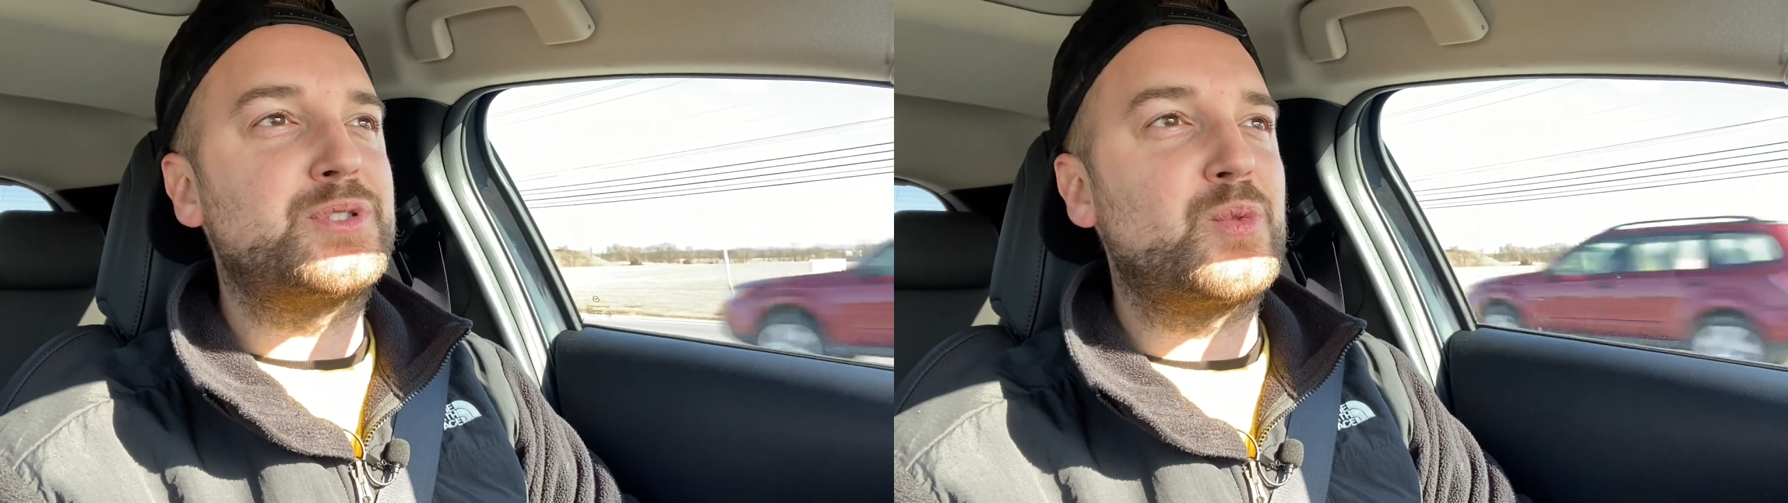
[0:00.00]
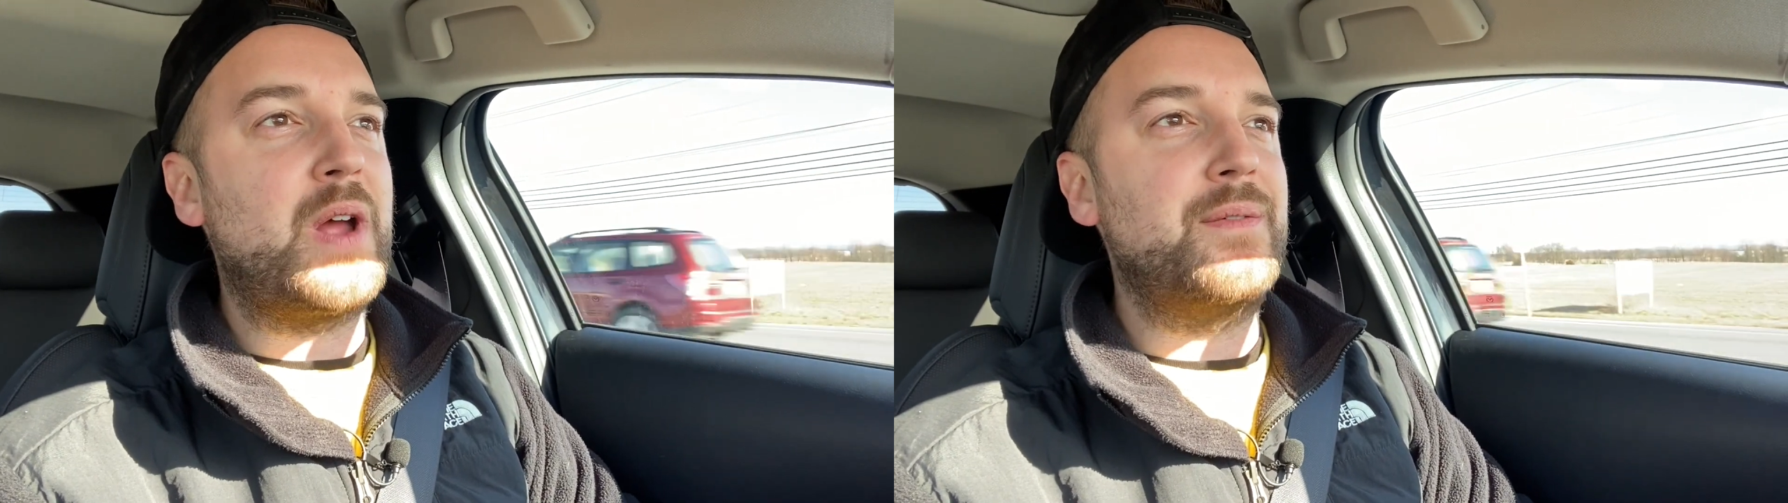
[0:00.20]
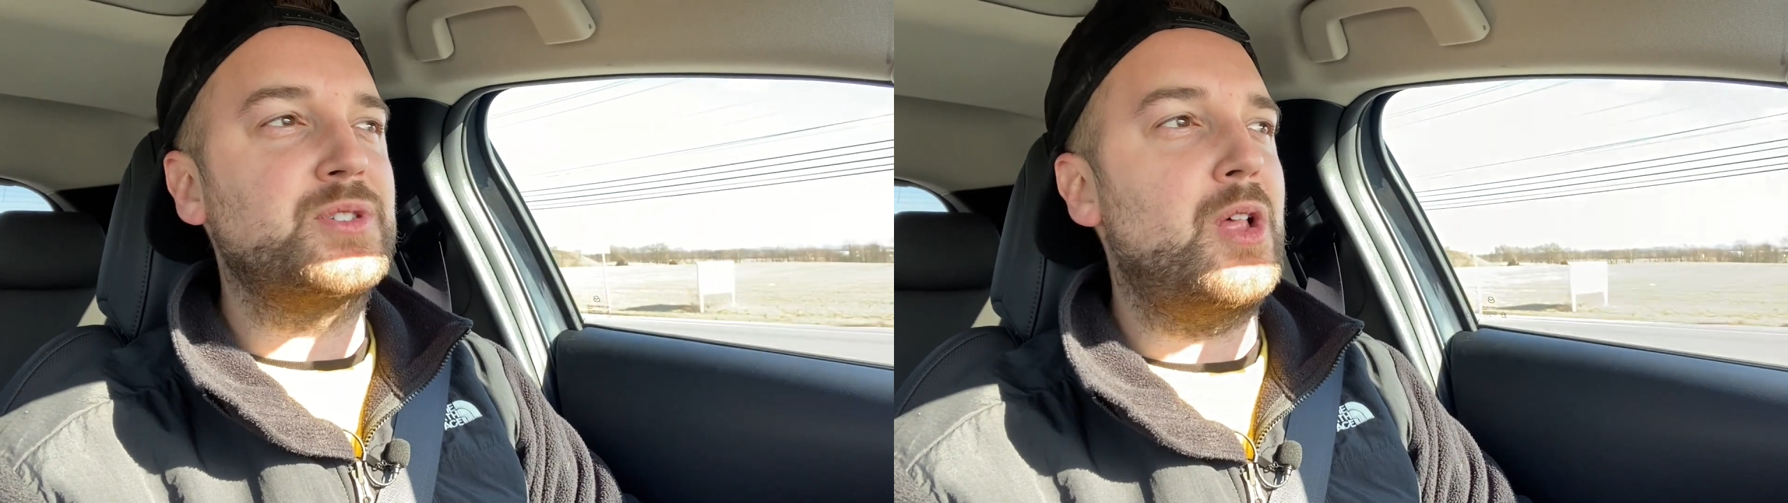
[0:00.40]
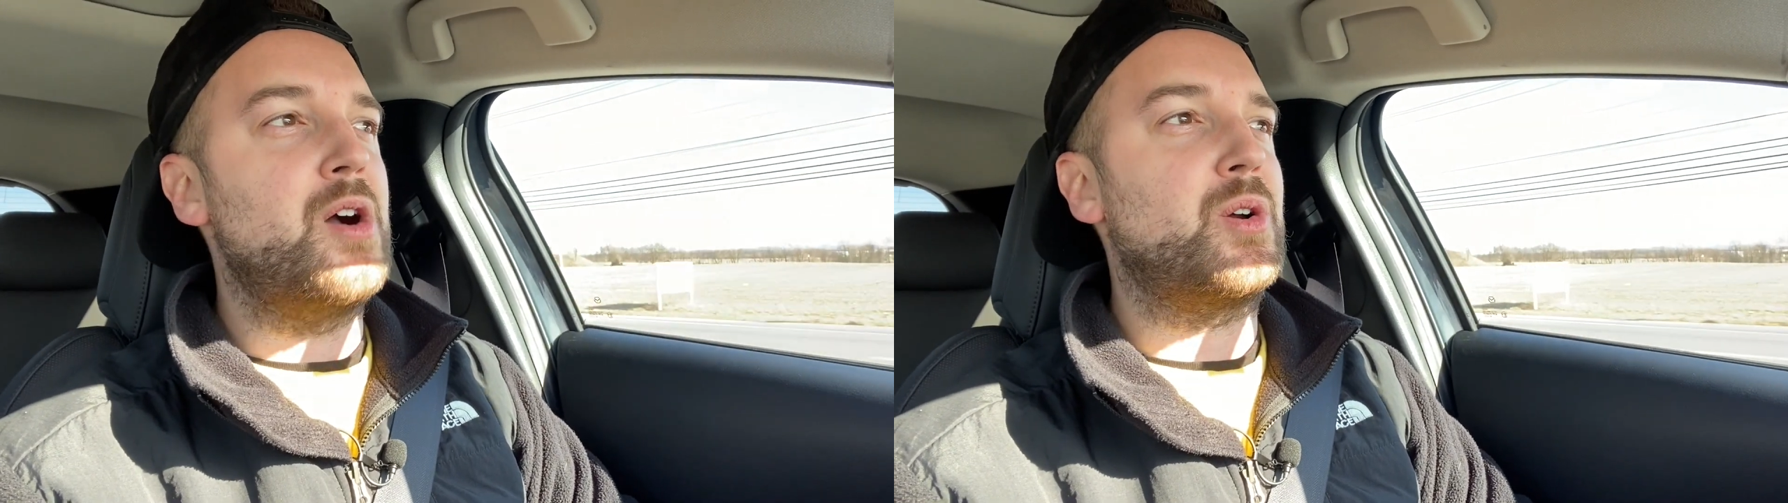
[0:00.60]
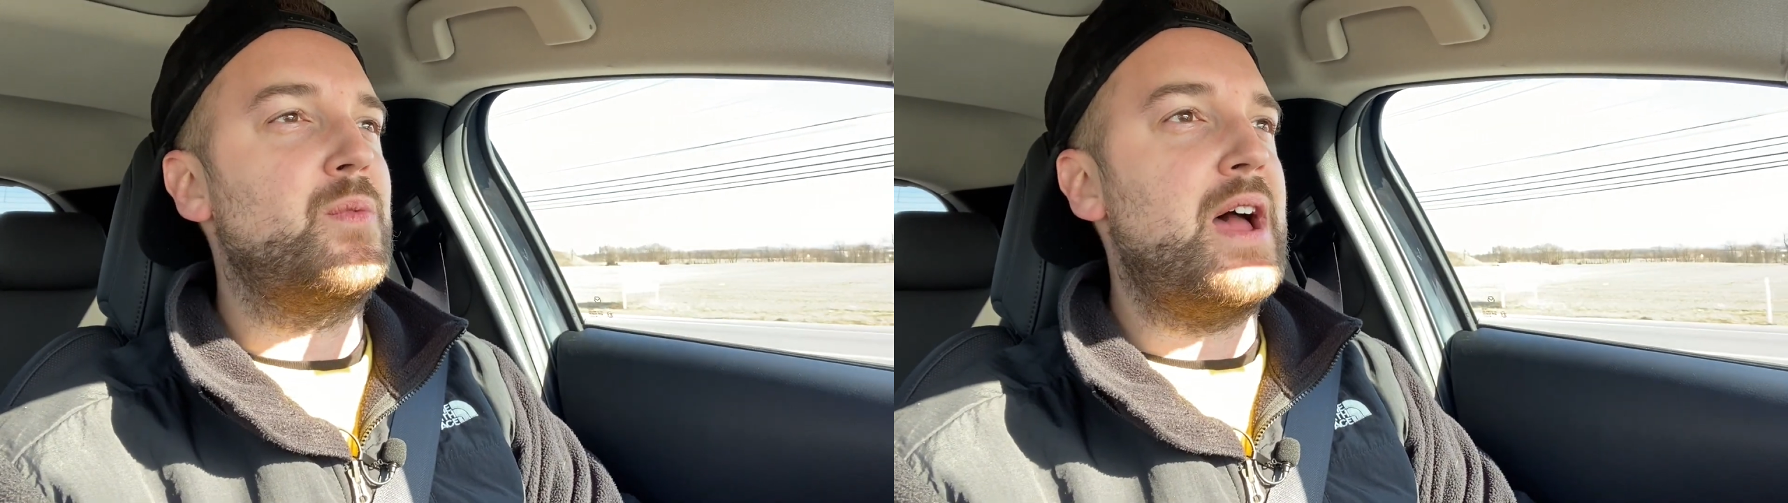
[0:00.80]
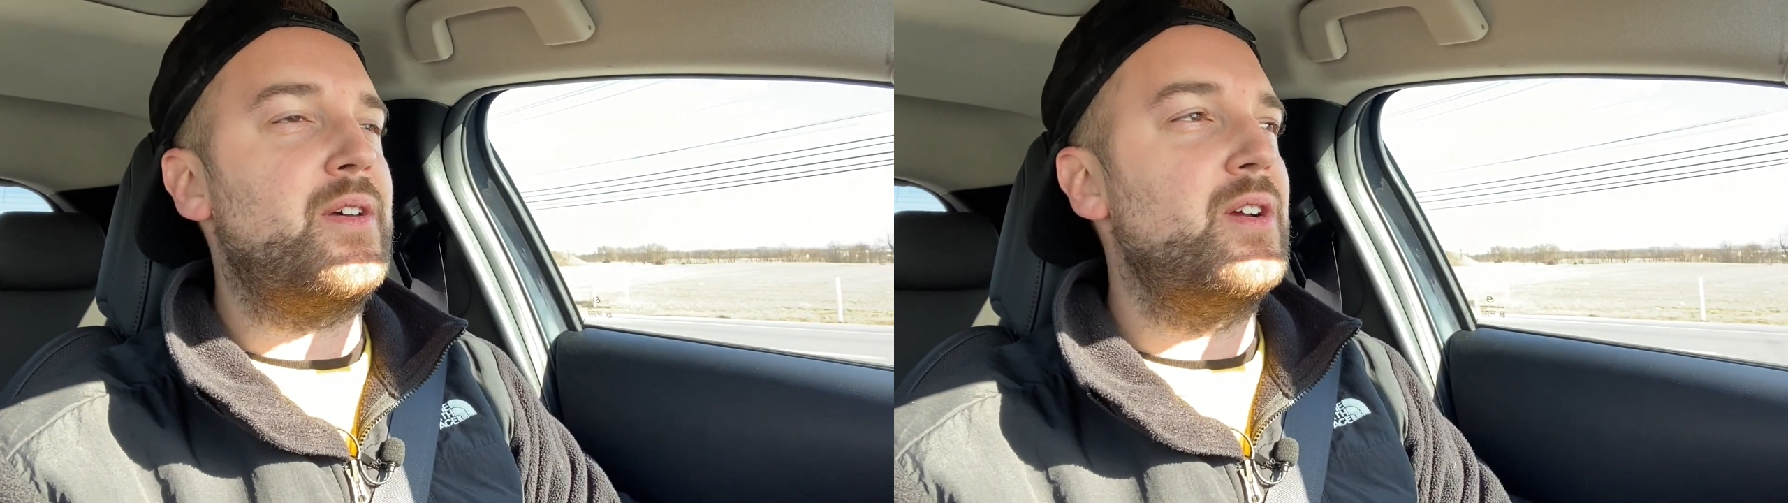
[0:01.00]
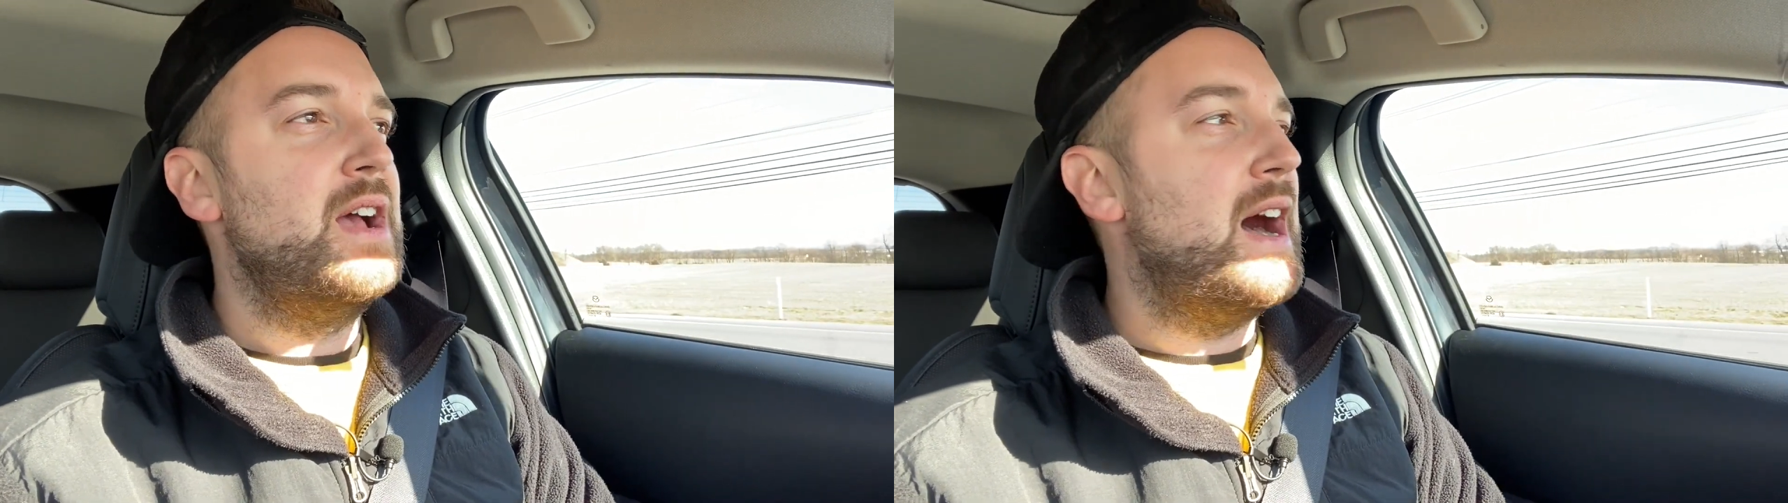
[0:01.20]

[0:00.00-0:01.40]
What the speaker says: the revs longer rather.